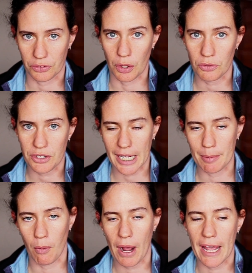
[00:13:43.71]
Don't take them
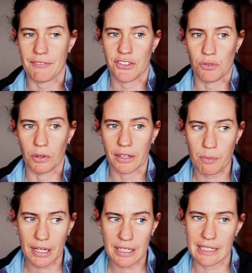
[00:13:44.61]
away. If it's really
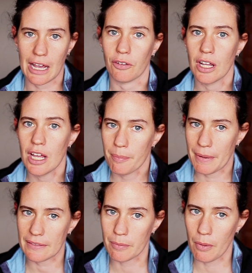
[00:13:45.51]
windy out,
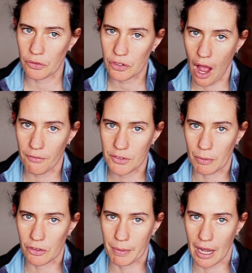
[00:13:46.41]
pick the most
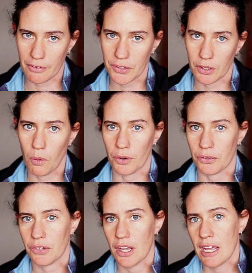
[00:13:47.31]
comfortable spot for your horse.